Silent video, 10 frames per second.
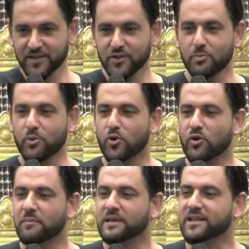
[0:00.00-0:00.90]
You're
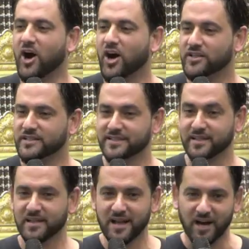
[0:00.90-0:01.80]
programming the heart.
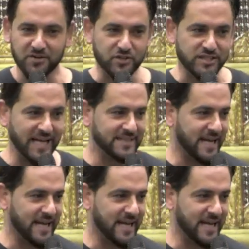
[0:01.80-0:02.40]
Understand